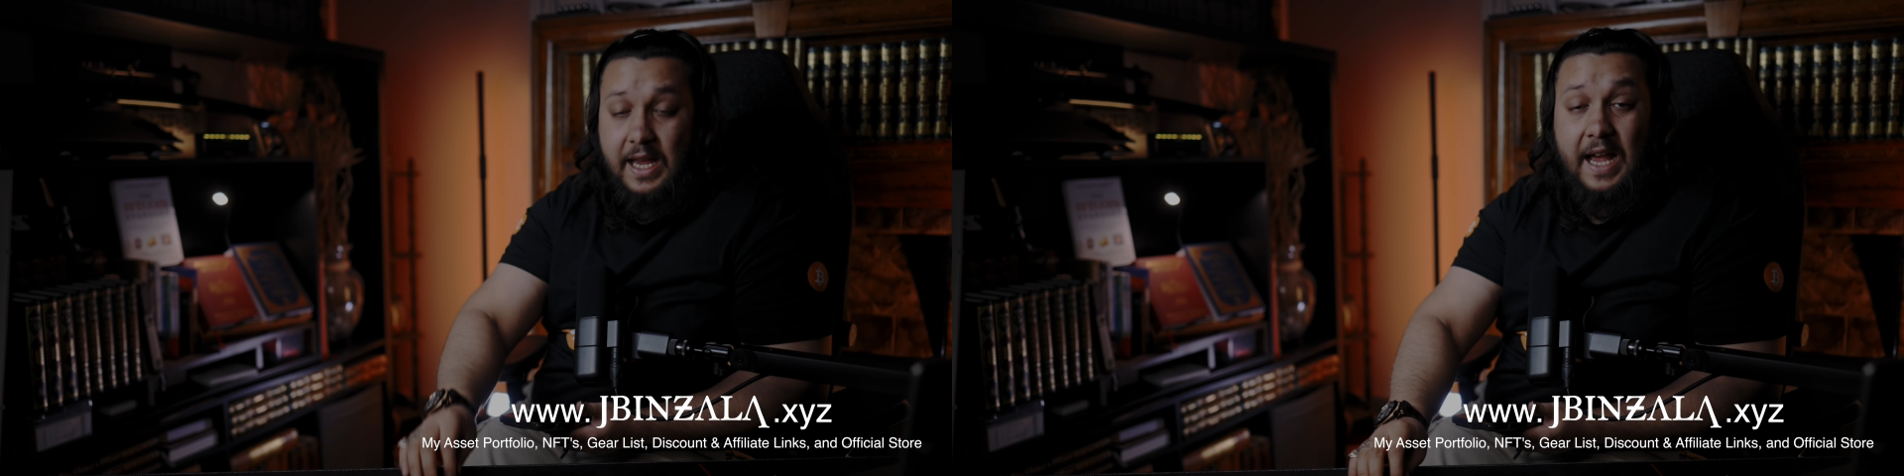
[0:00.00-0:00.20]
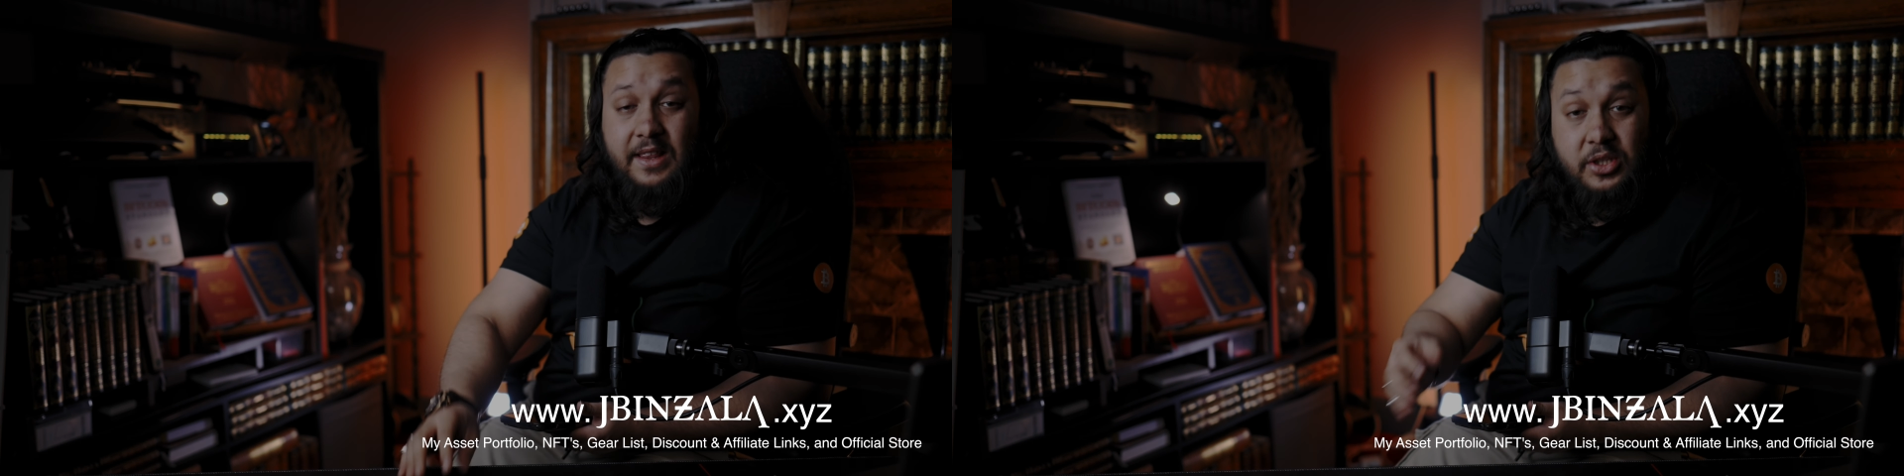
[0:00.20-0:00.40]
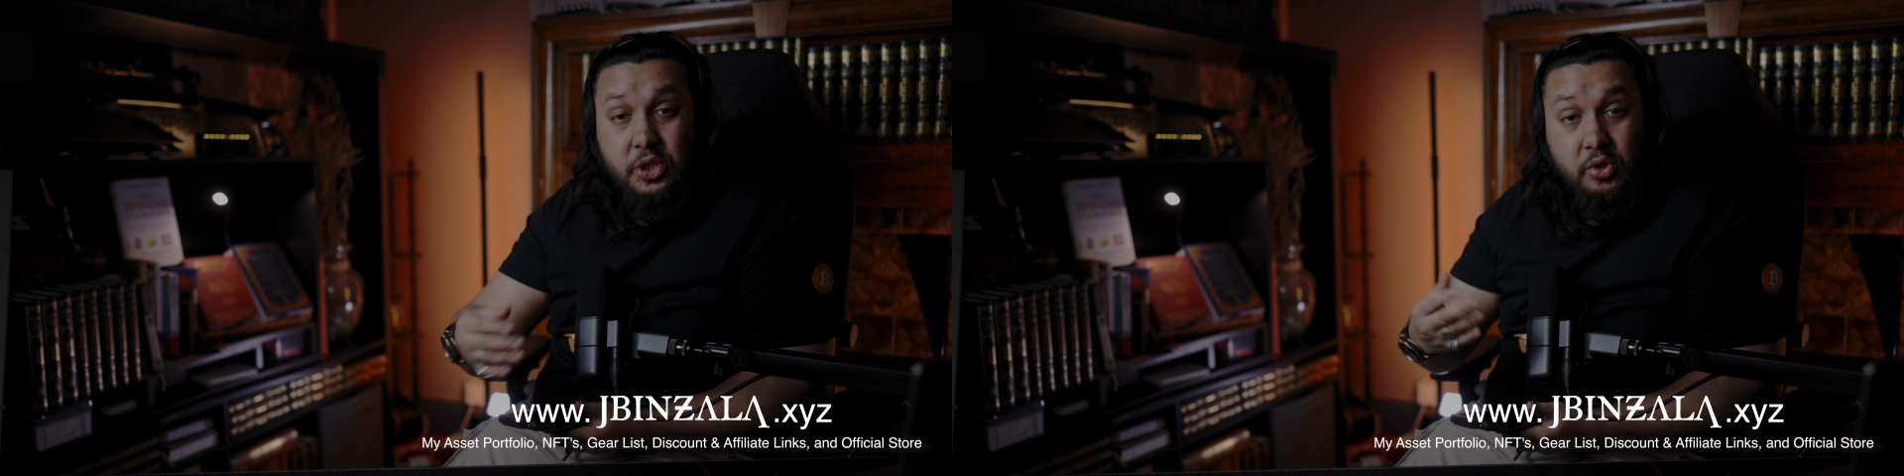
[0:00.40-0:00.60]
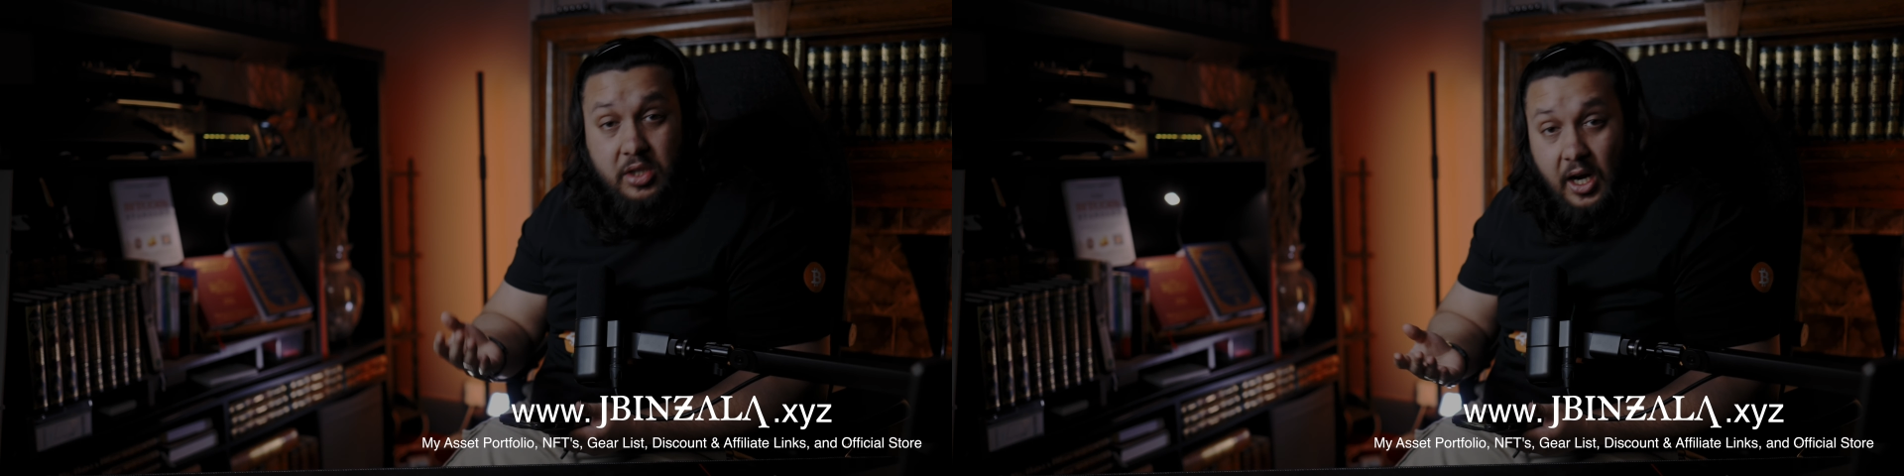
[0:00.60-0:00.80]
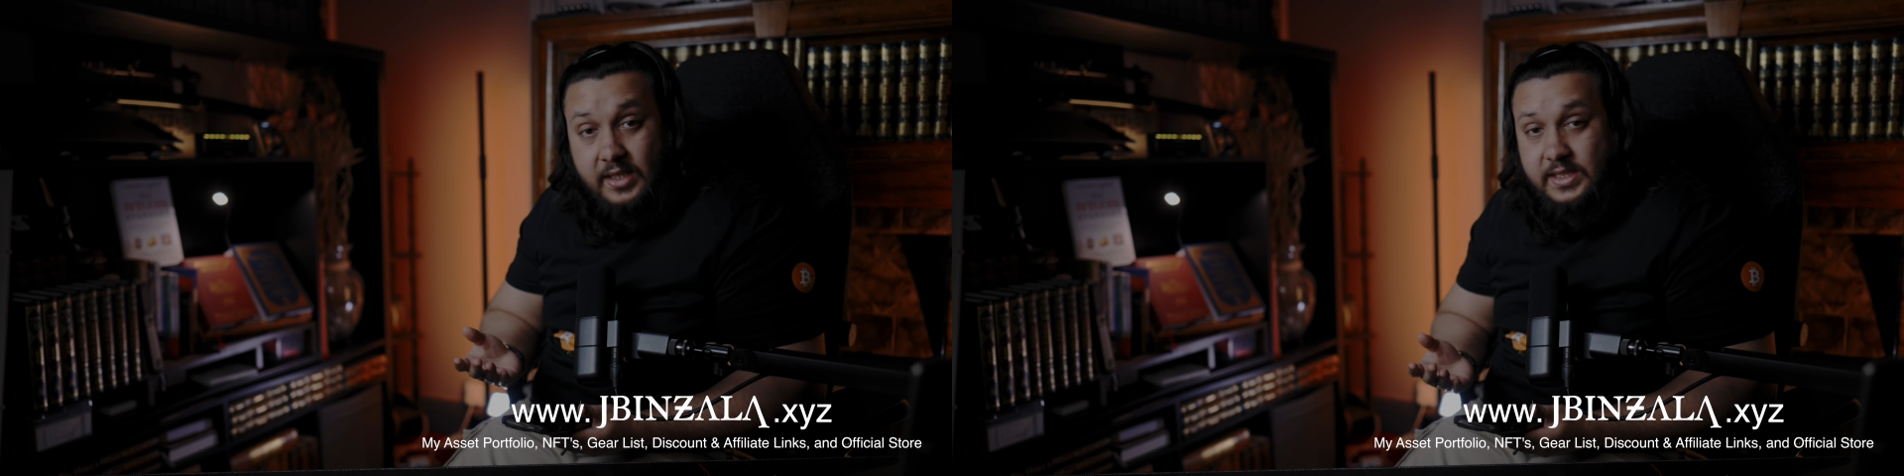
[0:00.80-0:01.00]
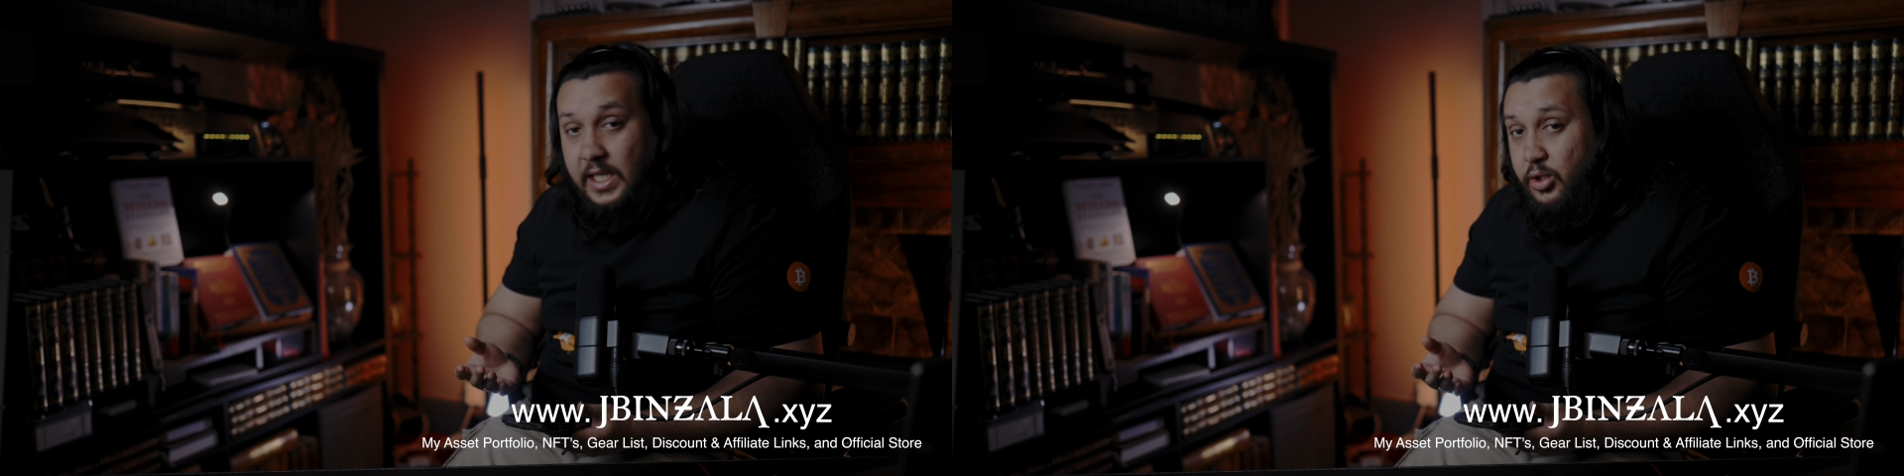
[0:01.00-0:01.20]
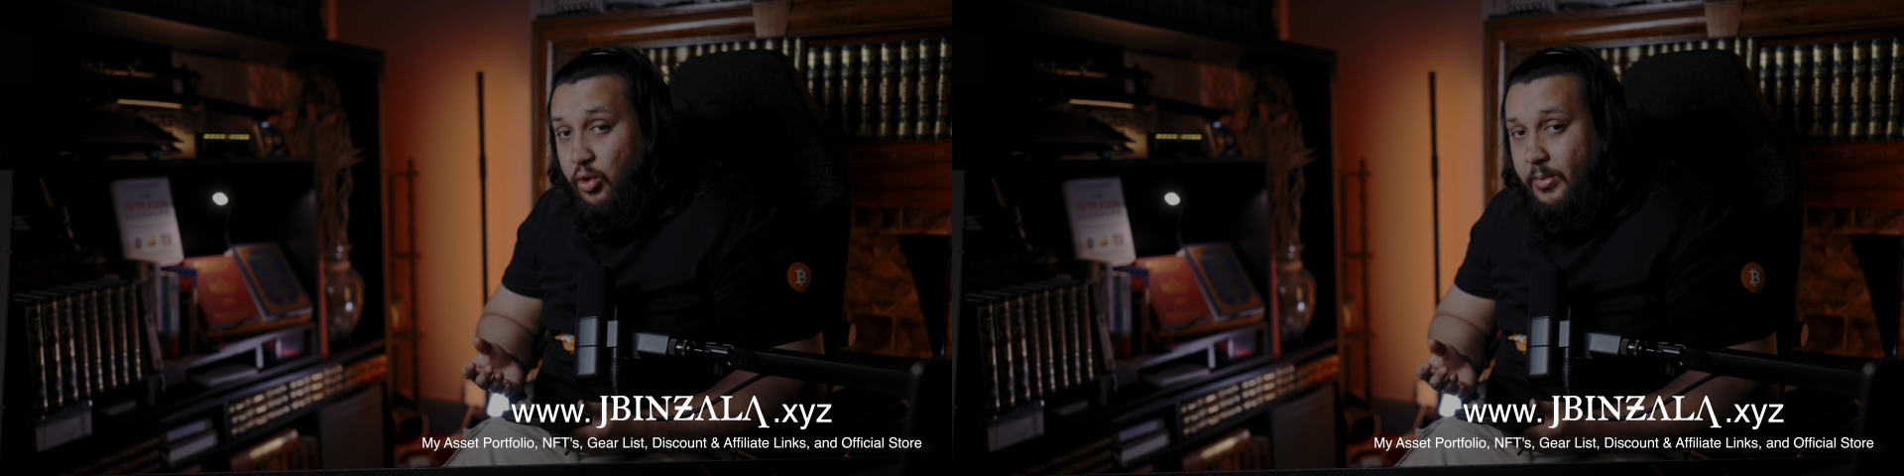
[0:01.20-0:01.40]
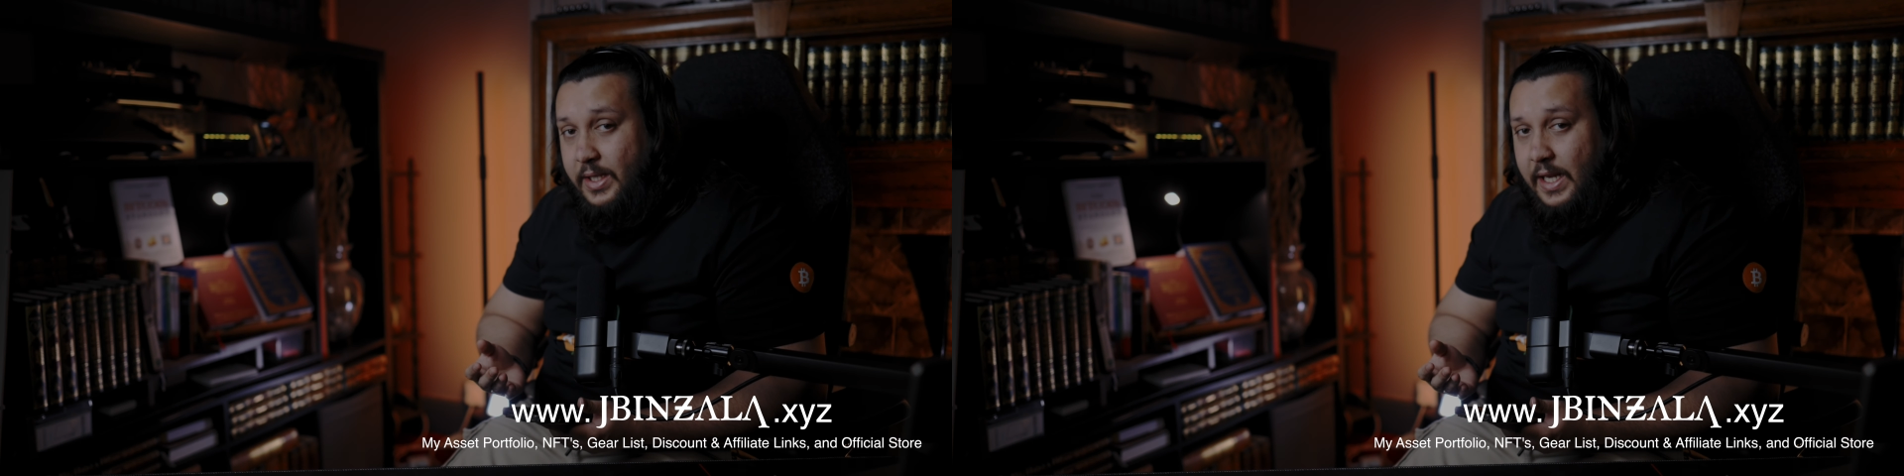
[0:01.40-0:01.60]
and the two cards that you
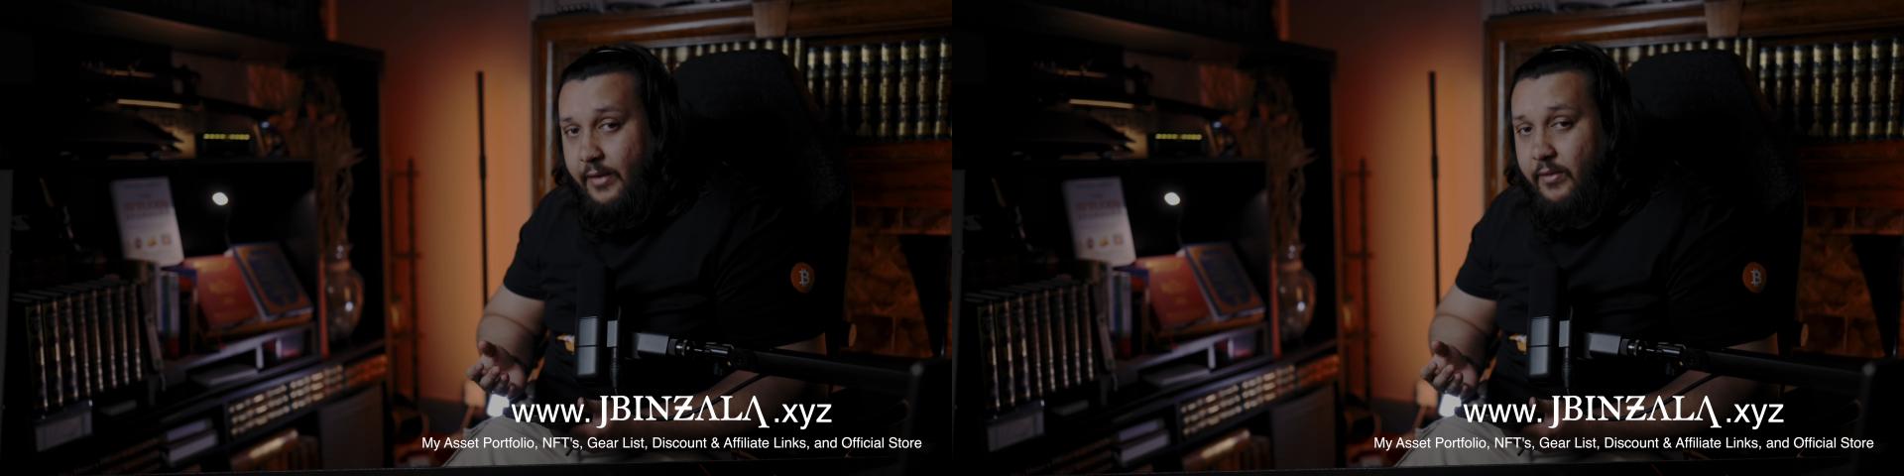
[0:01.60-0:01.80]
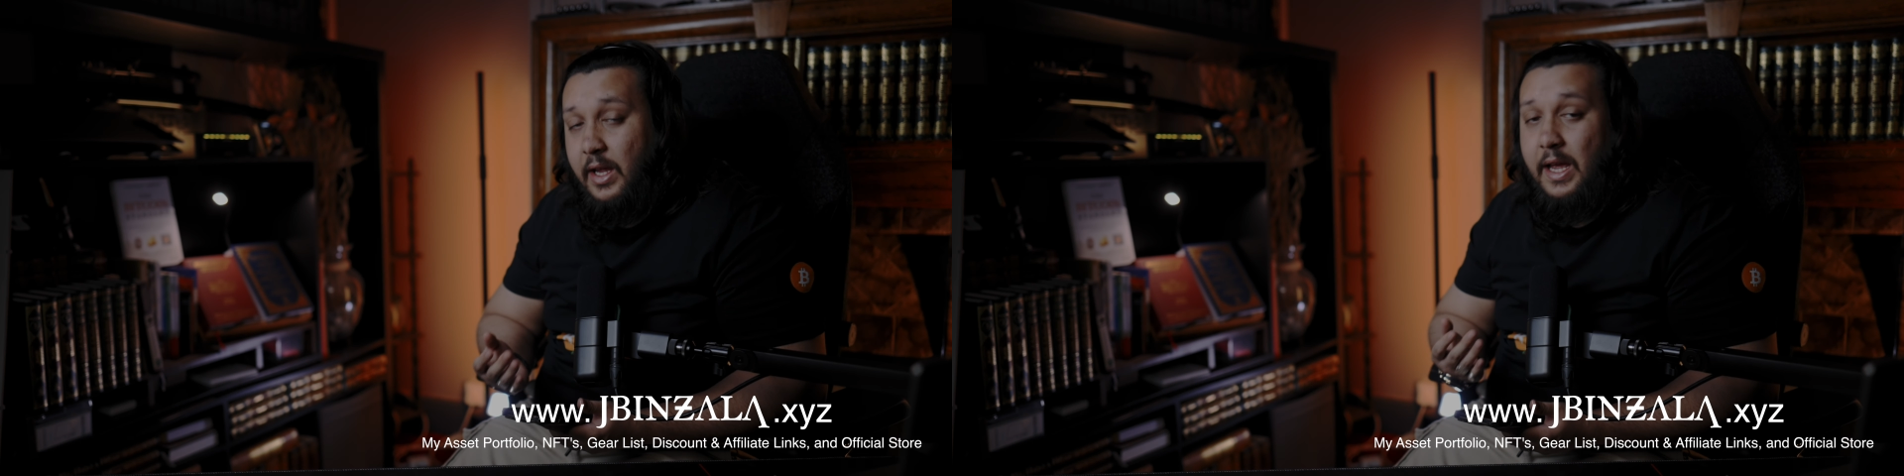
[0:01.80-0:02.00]
normally have.